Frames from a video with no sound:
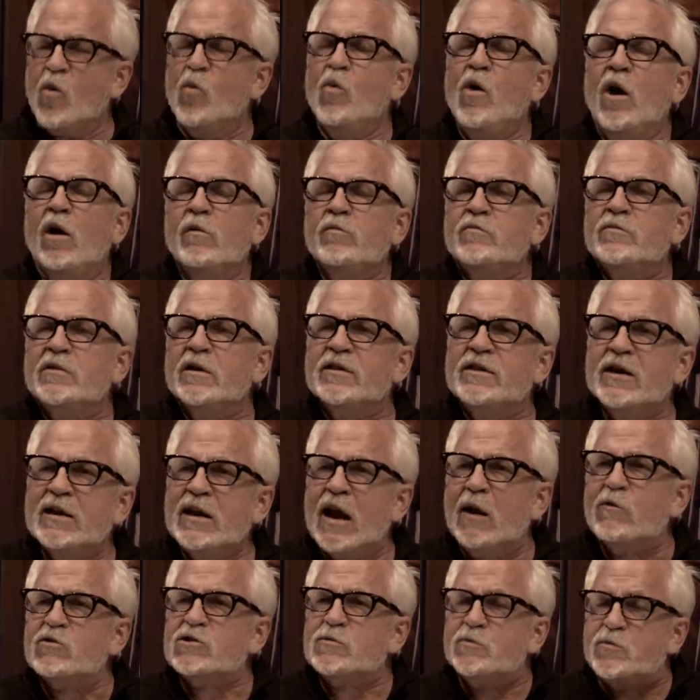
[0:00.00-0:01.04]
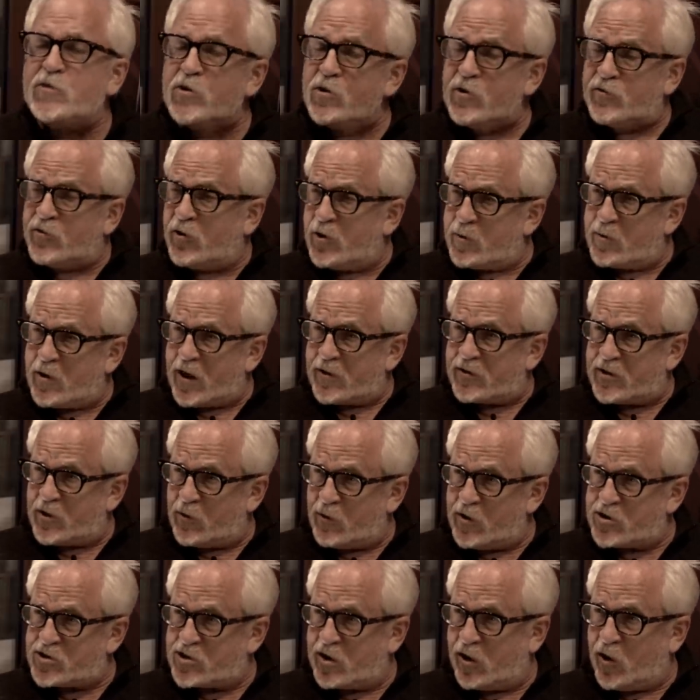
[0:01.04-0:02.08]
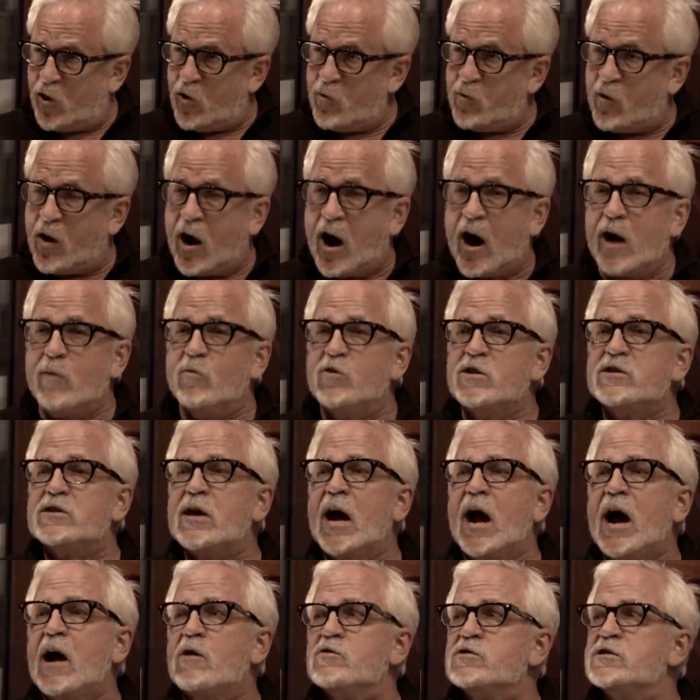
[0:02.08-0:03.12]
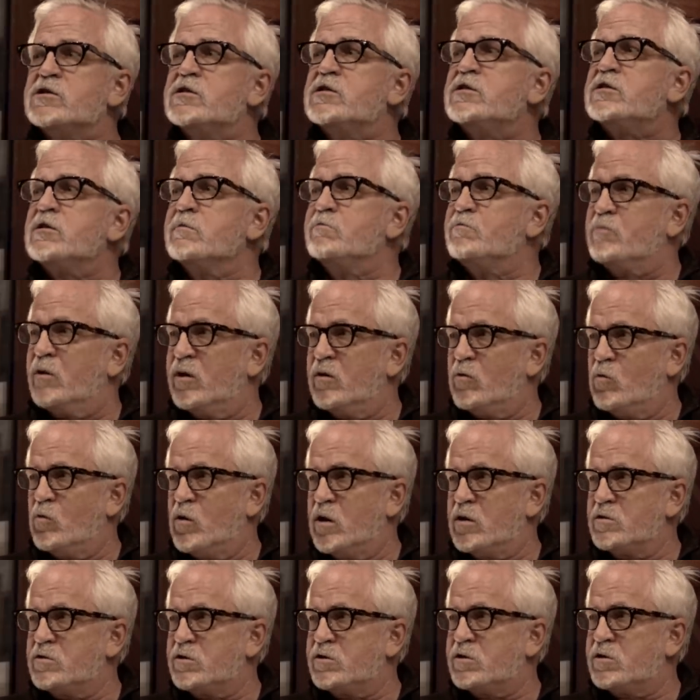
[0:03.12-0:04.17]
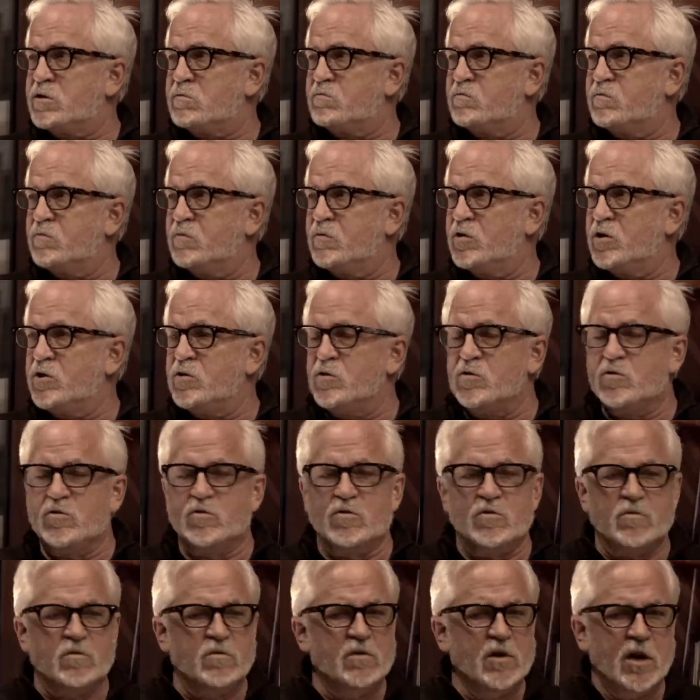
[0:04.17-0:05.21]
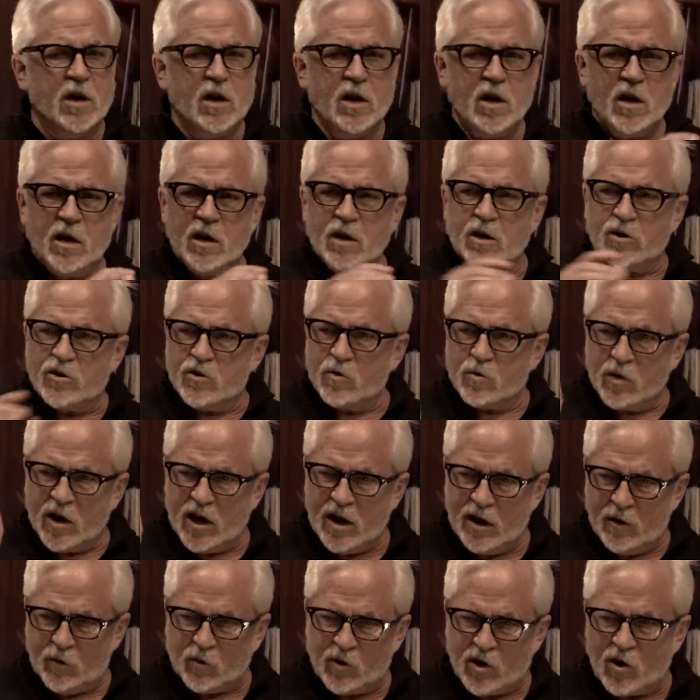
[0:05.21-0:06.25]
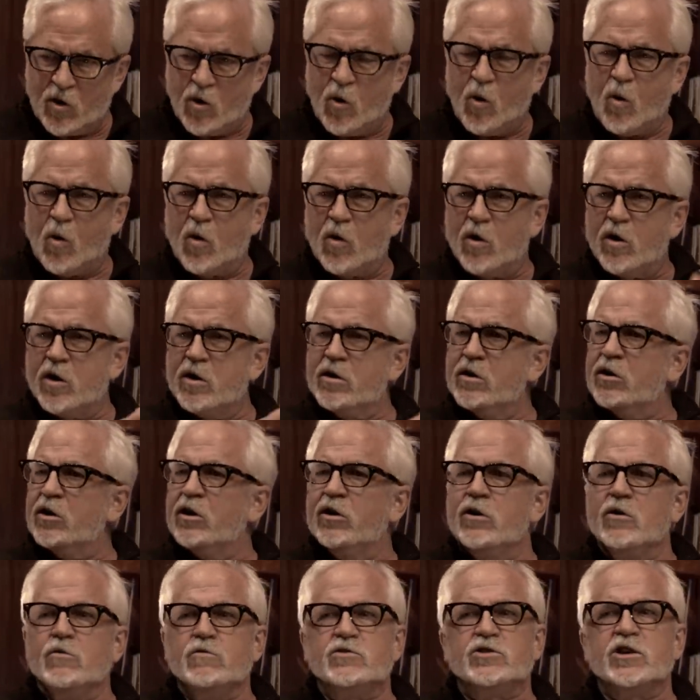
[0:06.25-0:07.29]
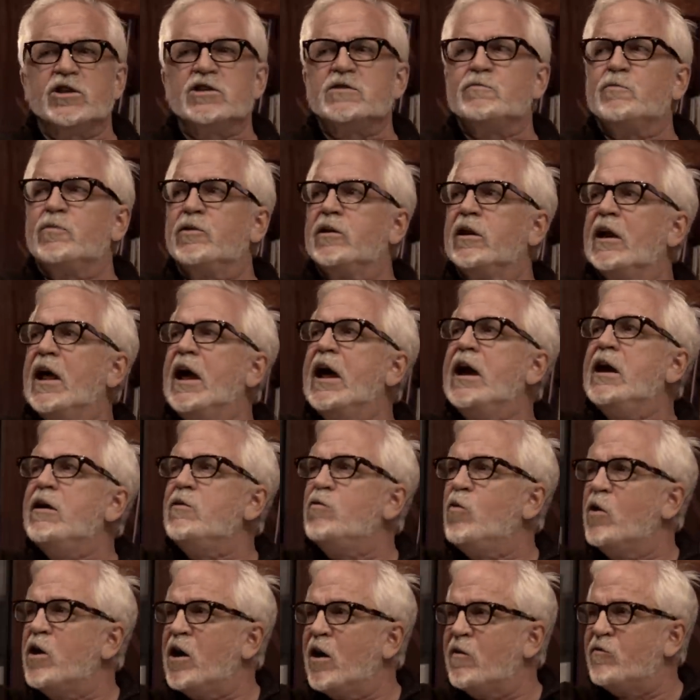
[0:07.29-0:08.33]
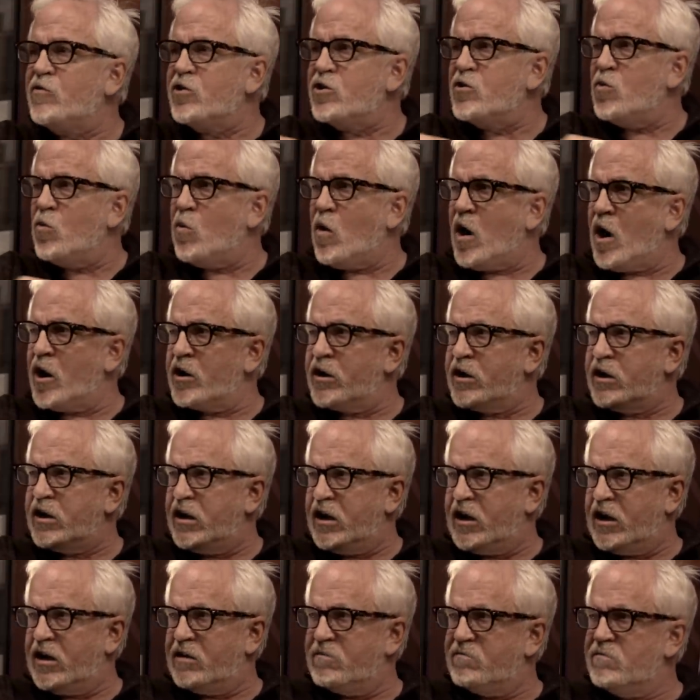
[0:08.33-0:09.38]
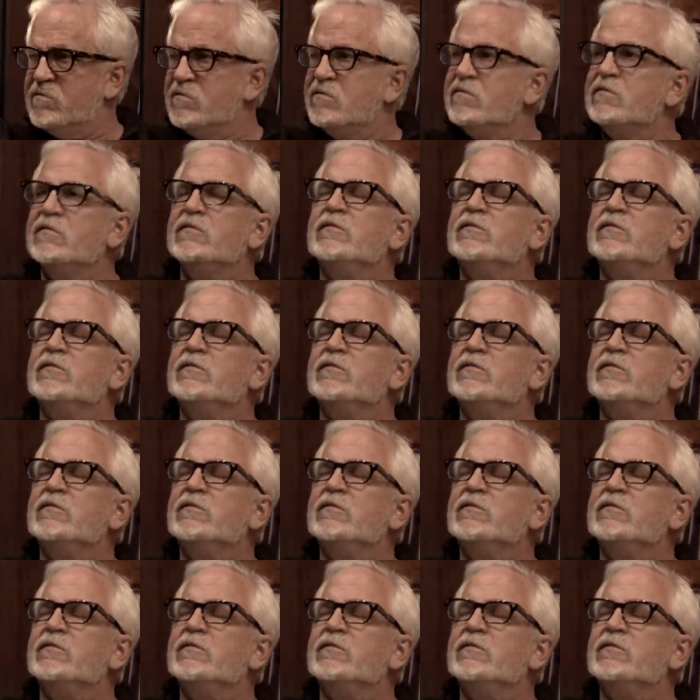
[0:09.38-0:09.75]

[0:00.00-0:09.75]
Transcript: Well, the thing that was beautiful about the original Oberheim was how simple it was. You, mm-hmm. you hit record, you just played whatever you wanted in,